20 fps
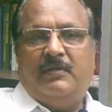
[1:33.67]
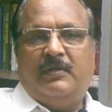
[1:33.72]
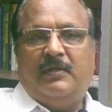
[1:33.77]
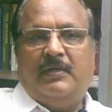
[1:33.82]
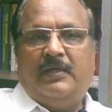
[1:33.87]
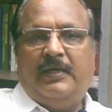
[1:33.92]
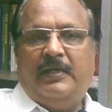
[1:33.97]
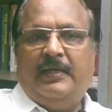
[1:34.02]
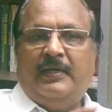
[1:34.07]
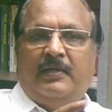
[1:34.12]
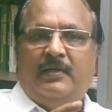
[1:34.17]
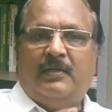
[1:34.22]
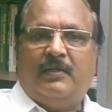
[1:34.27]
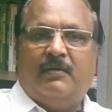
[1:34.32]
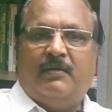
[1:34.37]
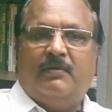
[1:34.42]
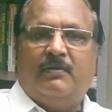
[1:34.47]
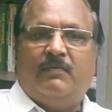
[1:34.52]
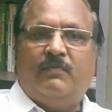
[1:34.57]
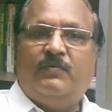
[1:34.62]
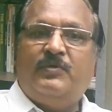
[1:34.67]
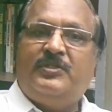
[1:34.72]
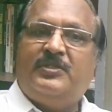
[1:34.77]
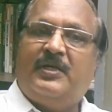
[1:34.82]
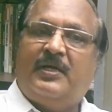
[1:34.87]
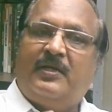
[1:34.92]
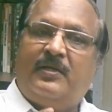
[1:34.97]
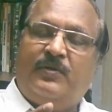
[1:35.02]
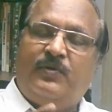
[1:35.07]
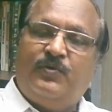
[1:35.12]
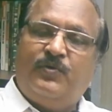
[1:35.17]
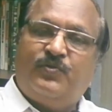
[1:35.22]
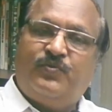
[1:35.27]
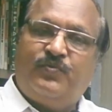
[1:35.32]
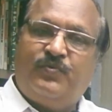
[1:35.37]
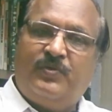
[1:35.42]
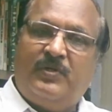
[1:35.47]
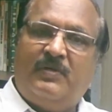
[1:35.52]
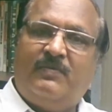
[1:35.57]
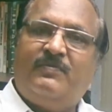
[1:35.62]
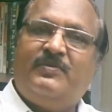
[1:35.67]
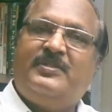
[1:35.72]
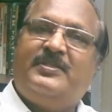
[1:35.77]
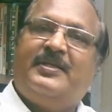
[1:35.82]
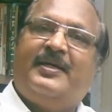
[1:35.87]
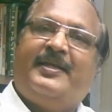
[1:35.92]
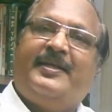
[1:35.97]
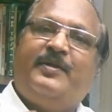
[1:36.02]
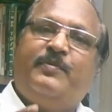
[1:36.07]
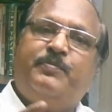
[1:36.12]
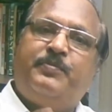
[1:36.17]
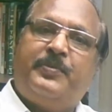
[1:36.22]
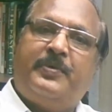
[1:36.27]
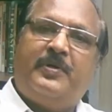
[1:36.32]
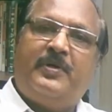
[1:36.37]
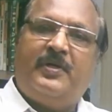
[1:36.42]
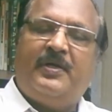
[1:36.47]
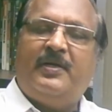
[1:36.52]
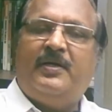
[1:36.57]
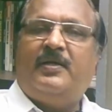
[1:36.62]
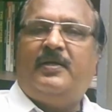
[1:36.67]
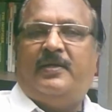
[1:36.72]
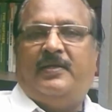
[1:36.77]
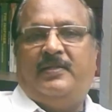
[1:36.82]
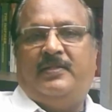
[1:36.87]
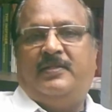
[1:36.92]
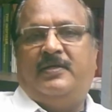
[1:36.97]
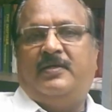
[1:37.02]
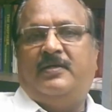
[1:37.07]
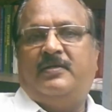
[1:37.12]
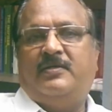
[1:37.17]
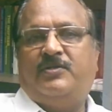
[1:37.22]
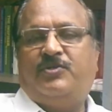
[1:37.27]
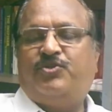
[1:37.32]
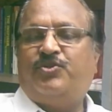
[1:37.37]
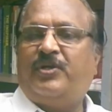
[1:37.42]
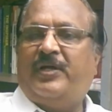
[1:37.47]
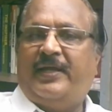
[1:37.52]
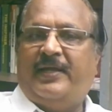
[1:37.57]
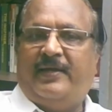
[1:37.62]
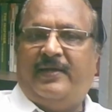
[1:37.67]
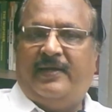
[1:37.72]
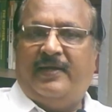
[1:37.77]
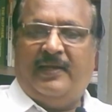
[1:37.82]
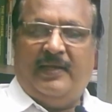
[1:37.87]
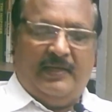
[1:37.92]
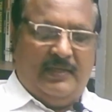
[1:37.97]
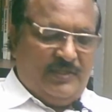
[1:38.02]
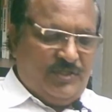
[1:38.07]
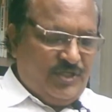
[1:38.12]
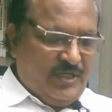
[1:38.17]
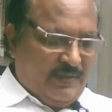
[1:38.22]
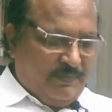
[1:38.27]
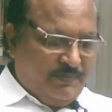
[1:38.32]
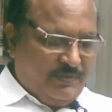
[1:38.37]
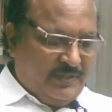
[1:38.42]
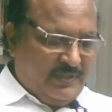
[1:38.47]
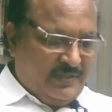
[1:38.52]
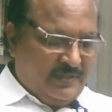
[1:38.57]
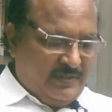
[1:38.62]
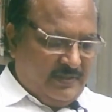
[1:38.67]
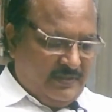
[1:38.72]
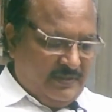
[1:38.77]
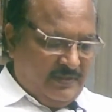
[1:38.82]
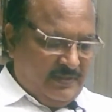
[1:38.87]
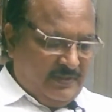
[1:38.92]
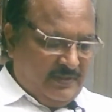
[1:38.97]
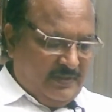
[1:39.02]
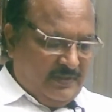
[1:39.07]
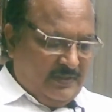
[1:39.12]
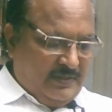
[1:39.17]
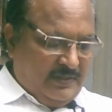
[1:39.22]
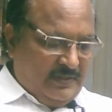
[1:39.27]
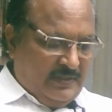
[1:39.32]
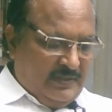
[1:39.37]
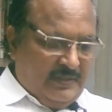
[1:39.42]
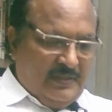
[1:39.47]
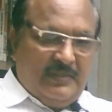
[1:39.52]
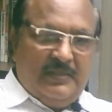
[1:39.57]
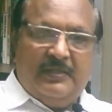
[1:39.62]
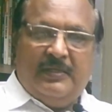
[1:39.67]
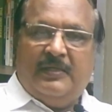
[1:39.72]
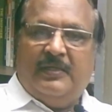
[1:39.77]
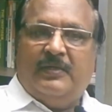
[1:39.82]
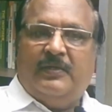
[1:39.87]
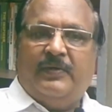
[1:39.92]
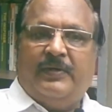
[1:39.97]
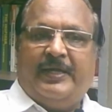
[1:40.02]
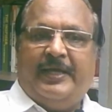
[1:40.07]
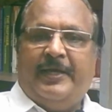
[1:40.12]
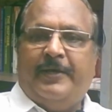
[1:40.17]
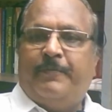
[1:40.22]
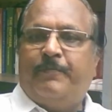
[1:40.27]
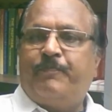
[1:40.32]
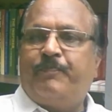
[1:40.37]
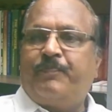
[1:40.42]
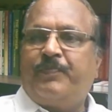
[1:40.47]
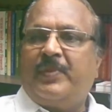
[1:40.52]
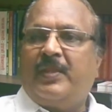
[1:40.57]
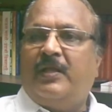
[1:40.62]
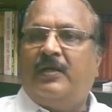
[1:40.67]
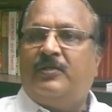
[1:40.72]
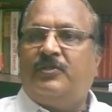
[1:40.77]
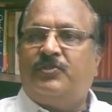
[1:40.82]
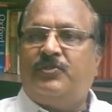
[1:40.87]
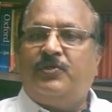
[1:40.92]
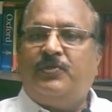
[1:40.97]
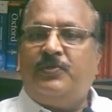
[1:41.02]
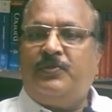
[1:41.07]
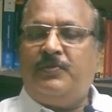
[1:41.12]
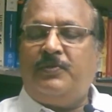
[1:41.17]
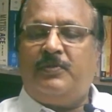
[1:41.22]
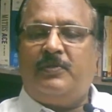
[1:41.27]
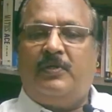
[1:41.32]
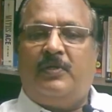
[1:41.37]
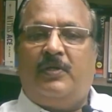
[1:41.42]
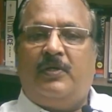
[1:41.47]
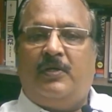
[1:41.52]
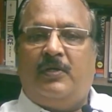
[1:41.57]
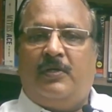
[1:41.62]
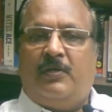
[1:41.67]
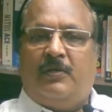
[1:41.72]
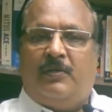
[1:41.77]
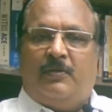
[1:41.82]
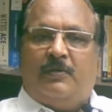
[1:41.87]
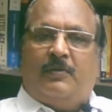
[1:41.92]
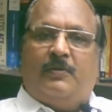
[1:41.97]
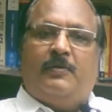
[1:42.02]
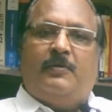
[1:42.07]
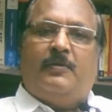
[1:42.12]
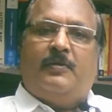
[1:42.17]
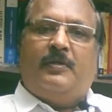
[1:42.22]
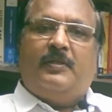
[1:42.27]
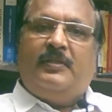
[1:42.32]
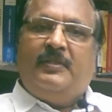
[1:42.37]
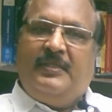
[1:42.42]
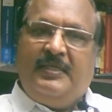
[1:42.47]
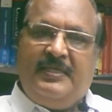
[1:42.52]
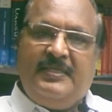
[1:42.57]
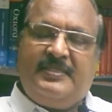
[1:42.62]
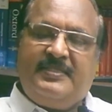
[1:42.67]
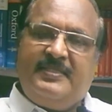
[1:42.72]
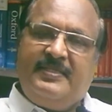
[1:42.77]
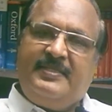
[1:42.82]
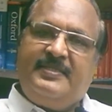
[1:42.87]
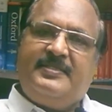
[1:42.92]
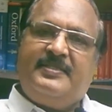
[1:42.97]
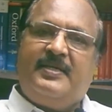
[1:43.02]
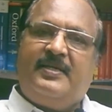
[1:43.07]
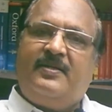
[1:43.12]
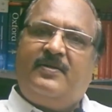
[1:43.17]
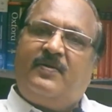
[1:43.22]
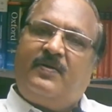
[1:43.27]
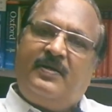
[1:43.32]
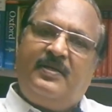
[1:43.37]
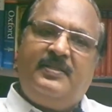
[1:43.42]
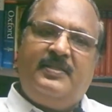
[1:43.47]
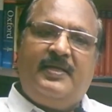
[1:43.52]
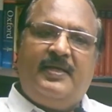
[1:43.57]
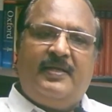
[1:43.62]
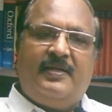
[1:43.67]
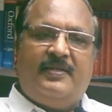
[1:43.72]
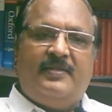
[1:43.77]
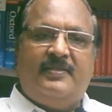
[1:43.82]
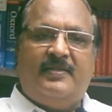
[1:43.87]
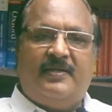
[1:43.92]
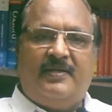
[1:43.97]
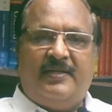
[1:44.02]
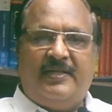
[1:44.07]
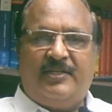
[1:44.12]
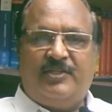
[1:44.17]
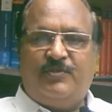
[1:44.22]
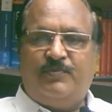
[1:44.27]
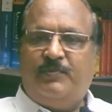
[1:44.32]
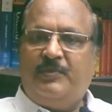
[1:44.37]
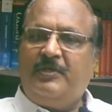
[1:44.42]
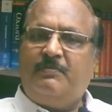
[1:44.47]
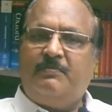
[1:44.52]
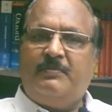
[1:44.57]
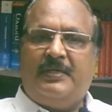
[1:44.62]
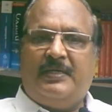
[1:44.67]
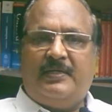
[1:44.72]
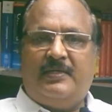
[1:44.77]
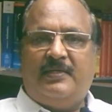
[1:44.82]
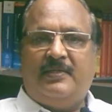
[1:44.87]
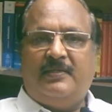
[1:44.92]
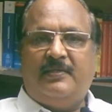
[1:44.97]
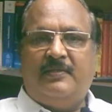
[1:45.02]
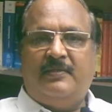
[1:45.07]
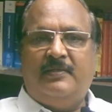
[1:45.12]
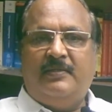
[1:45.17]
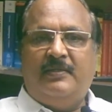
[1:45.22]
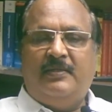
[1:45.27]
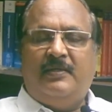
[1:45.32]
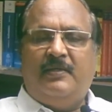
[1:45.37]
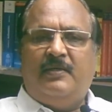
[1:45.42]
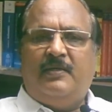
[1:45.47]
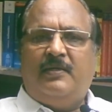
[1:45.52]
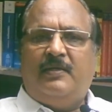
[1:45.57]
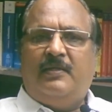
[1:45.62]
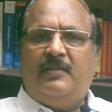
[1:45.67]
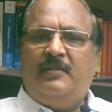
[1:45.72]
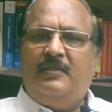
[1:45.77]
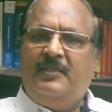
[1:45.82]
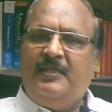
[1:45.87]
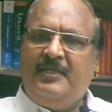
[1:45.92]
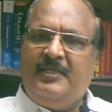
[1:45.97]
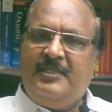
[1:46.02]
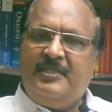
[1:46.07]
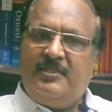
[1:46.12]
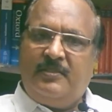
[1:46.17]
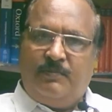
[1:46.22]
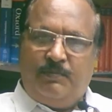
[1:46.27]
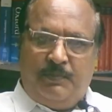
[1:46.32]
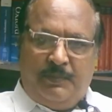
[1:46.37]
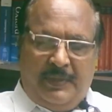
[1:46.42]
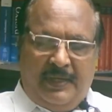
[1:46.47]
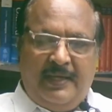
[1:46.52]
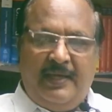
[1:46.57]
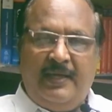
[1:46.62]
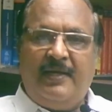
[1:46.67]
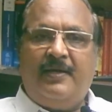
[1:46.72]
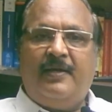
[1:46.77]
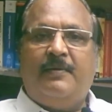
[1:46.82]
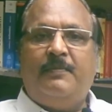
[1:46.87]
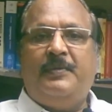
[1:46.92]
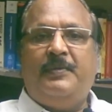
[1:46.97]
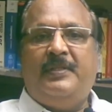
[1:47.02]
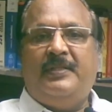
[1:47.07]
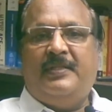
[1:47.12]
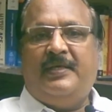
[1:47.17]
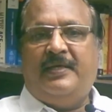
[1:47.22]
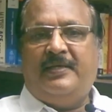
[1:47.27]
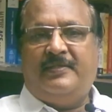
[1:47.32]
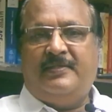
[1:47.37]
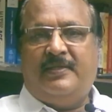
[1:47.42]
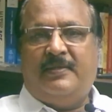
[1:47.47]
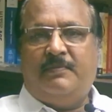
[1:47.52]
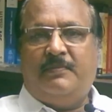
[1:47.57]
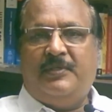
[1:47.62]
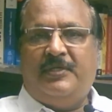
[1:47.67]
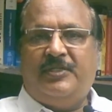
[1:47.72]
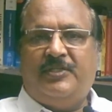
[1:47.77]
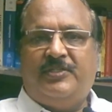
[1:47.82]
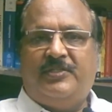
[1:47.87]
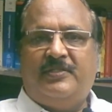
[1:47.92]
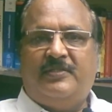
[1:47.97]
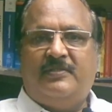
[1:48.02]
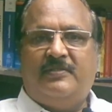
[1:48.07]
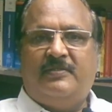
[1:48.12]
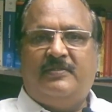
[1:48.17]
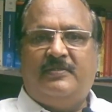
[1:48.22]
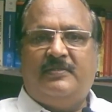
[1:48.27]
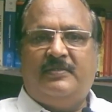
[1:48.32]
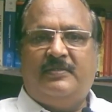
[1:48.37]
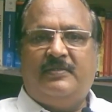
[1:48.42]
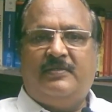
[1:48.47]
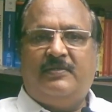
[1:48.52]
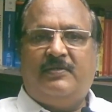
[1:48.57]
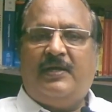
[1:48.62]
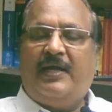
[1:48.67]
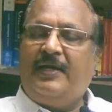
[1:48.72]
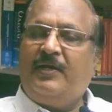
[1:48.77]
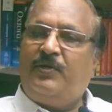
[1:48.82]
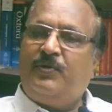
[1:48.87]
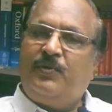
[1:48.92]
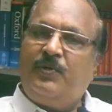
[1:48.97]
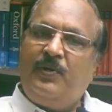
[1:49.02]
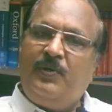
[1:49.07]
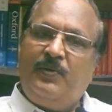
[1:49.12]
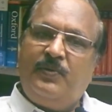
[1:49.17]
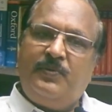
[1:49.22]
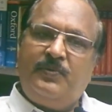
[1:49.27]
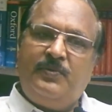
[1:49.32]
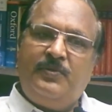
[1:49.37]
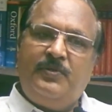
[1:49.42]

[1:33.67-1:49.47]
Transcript: which are useful, which are important in the triangle chapter. Okay, so these things are not there in the textbook, but these may come in the examination. I told you